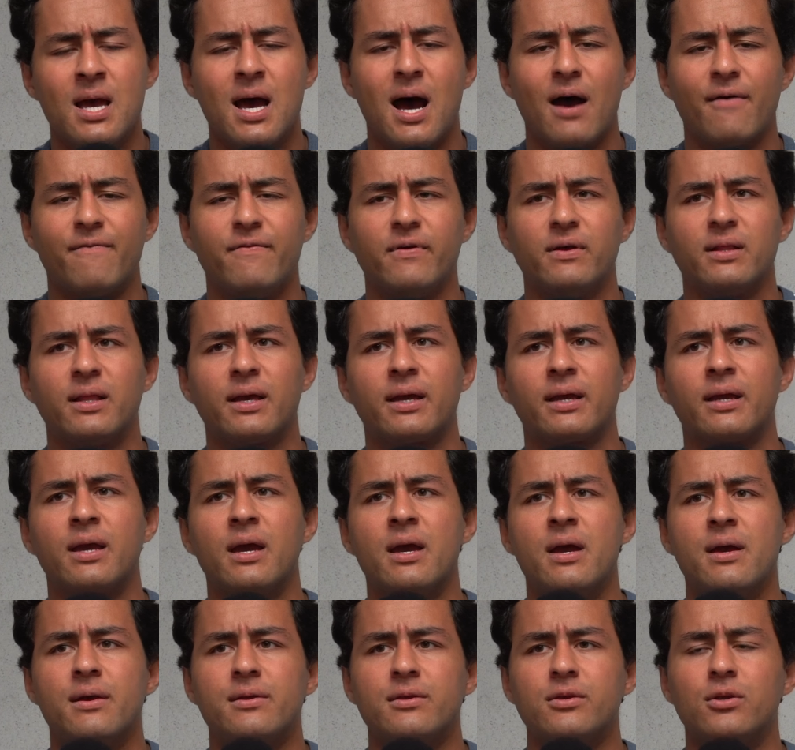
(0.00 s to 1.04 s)
I feel like
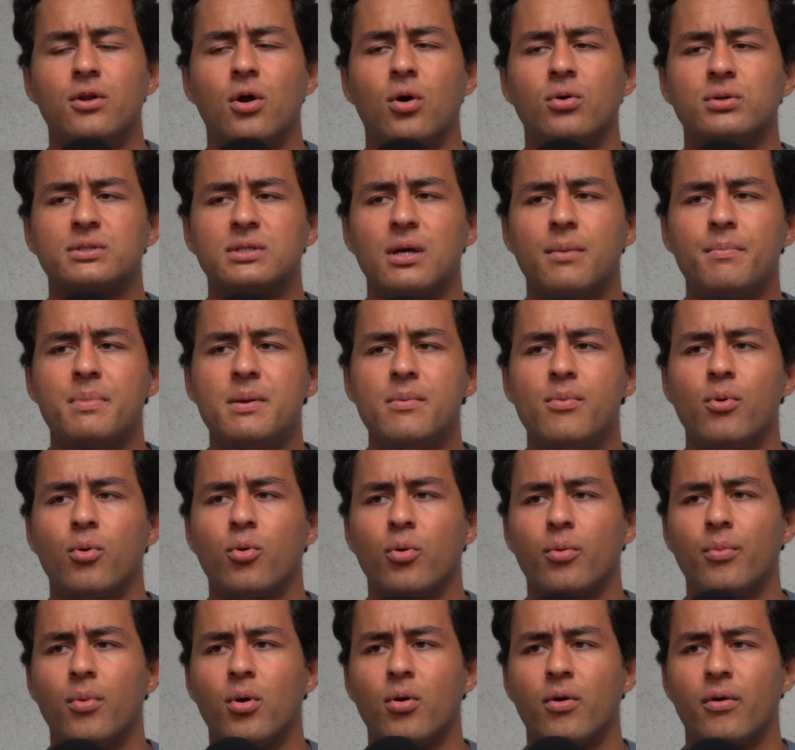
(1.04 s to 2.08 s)
you know some people
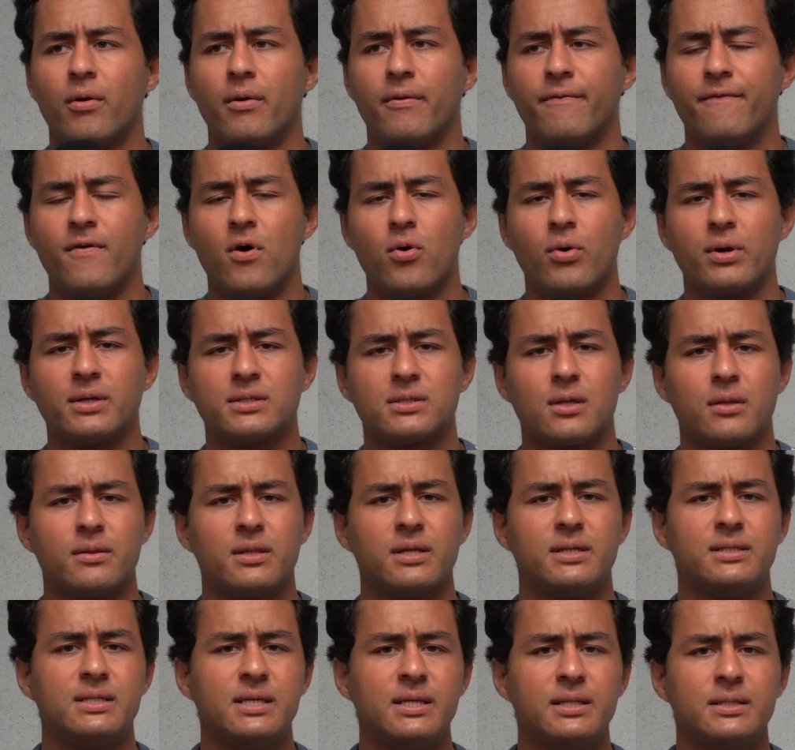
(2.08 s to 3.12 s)
were more focused on
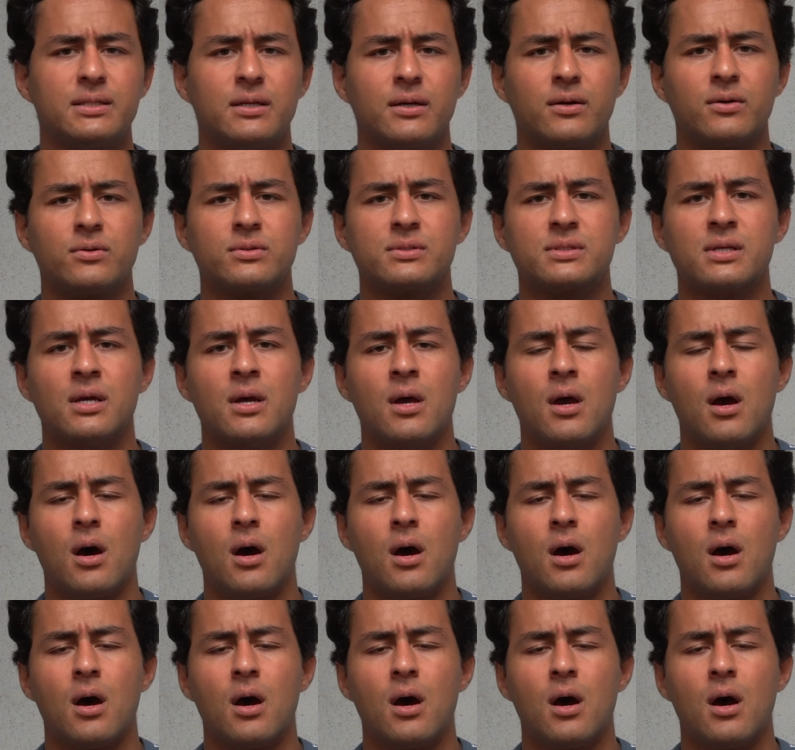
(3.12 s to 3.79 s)
the details